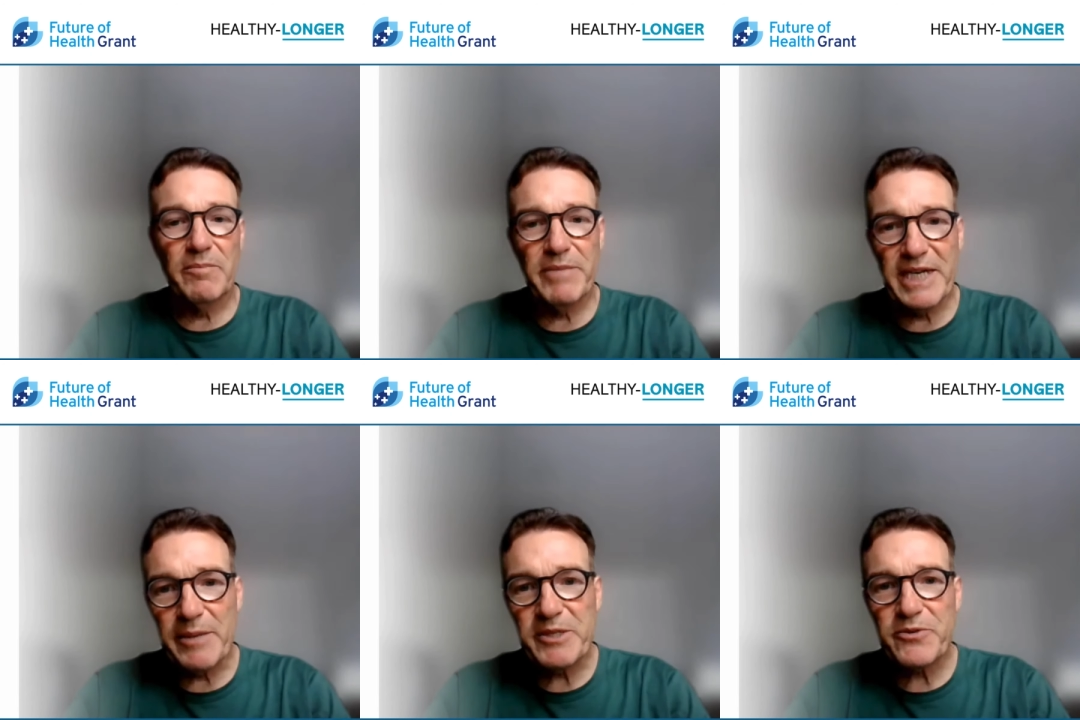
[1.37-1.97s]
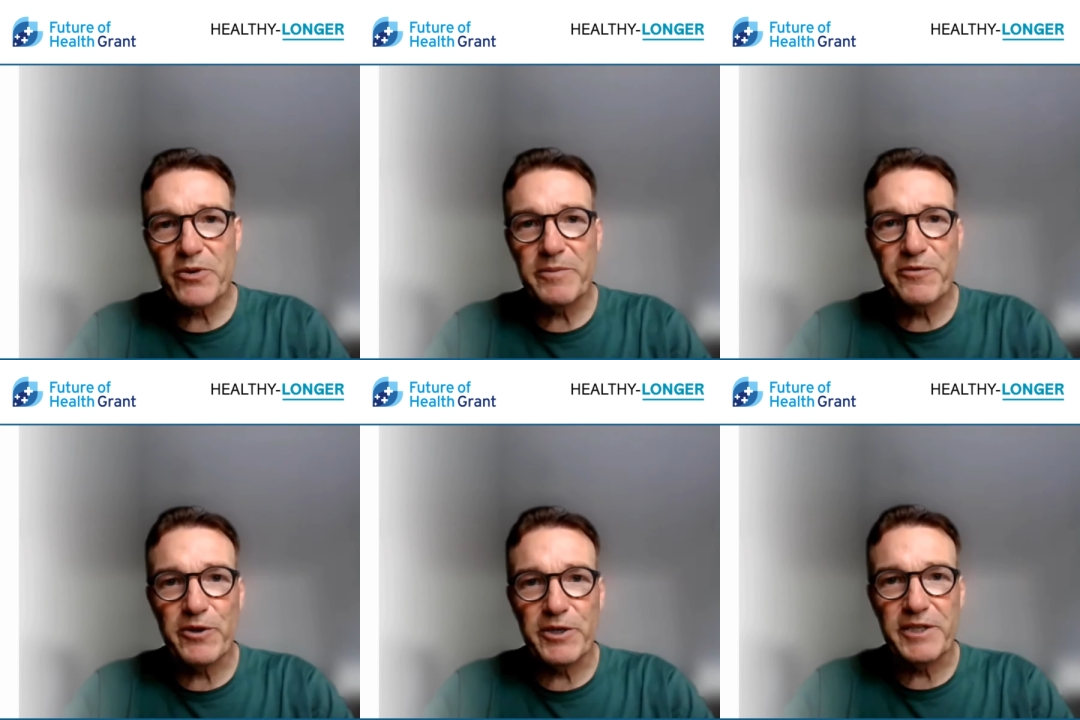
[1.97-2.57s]
My name is
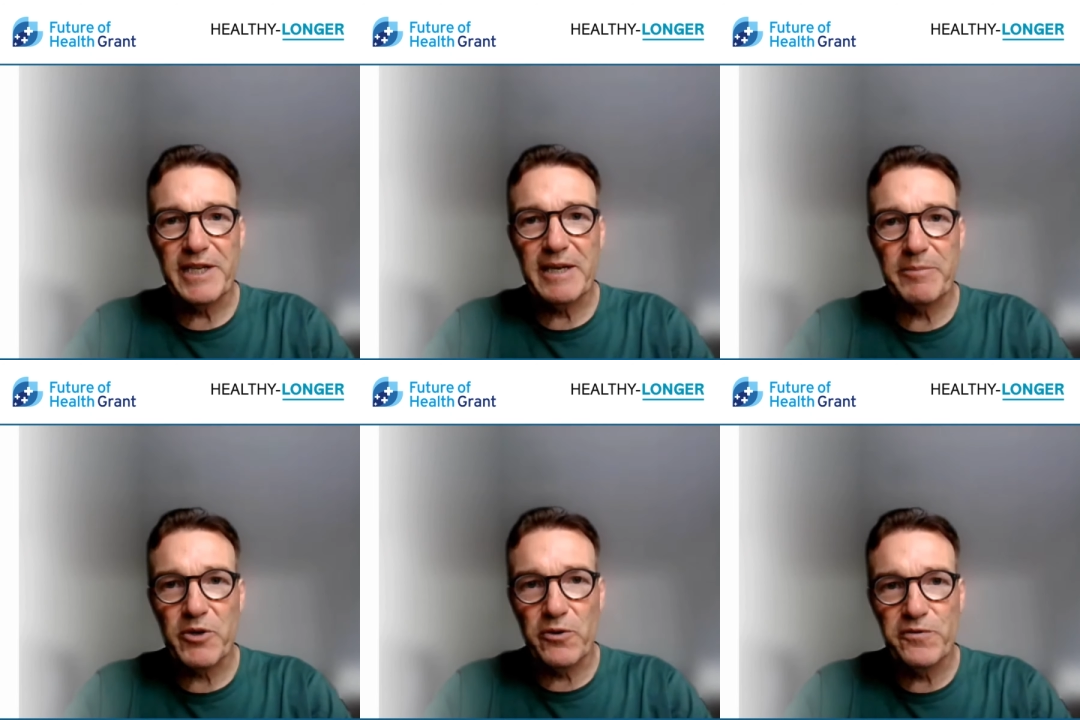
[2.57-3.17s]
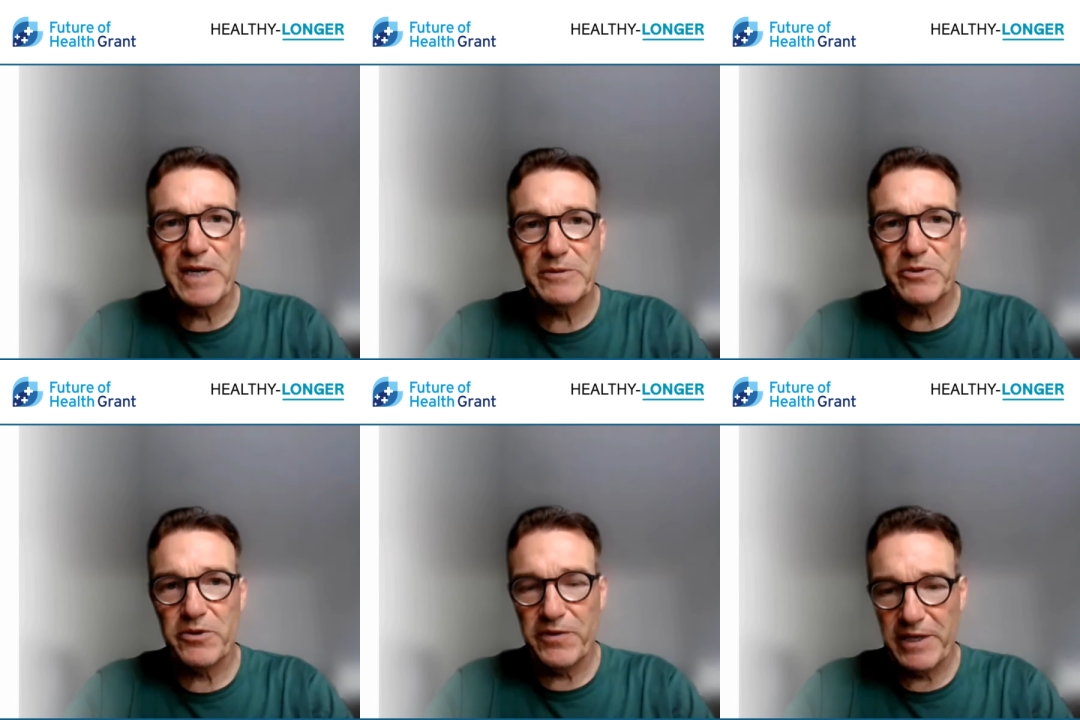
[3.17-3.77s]
Roland Foyti. I'm
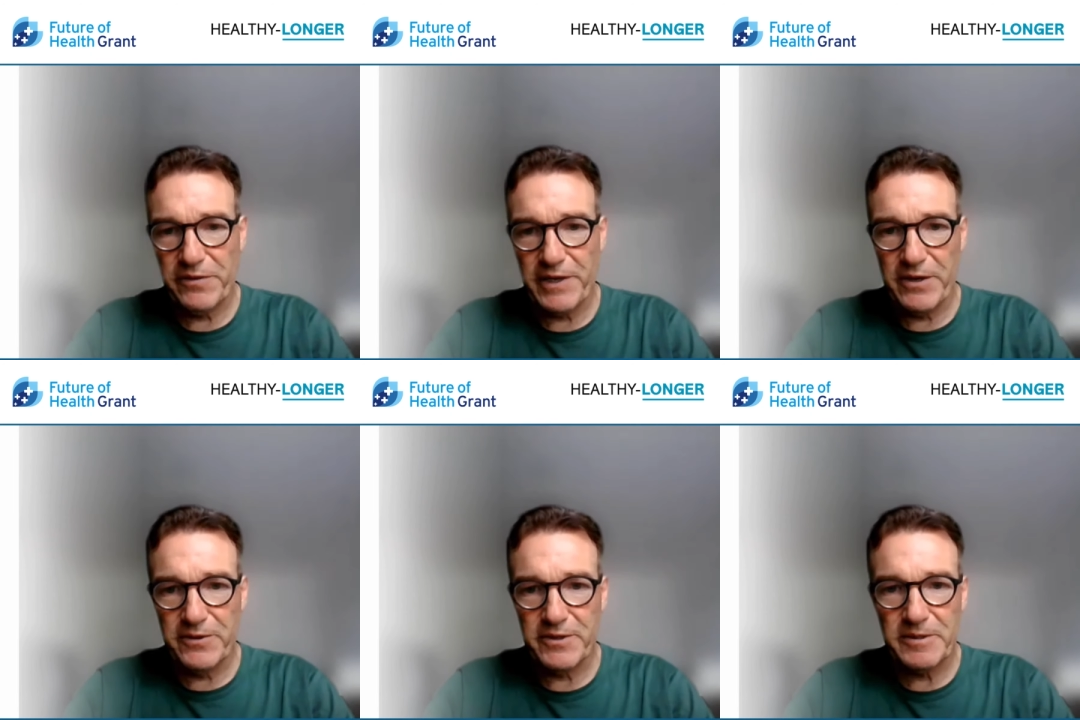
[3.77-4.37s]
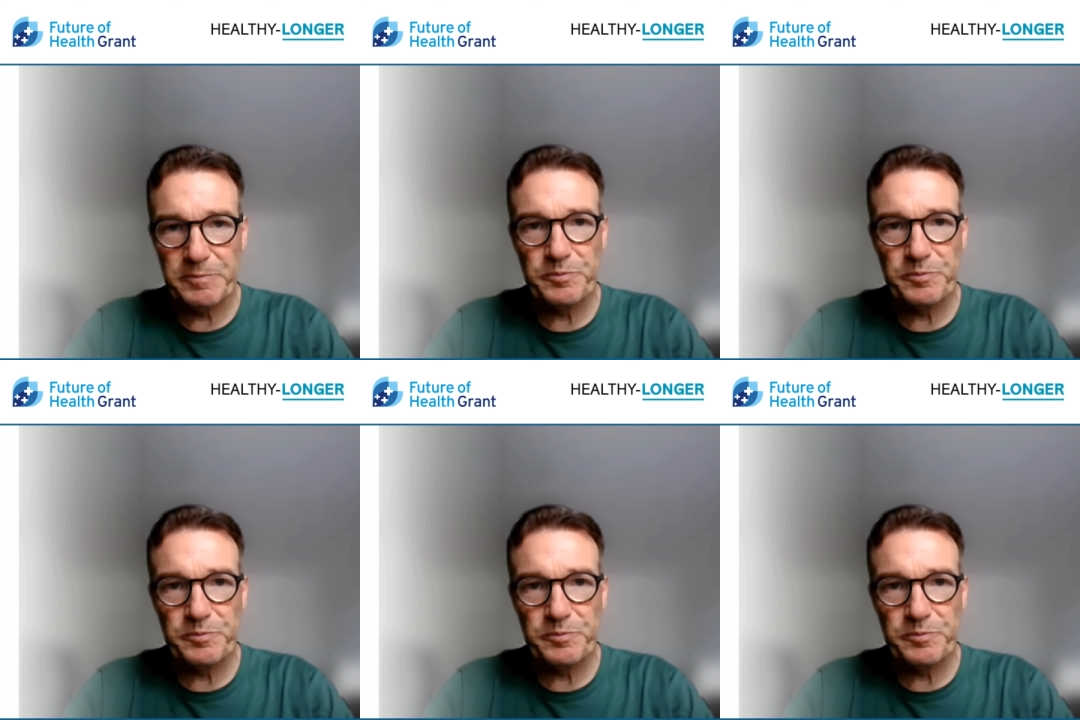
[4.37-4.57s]
co-founder of Healthy Longer.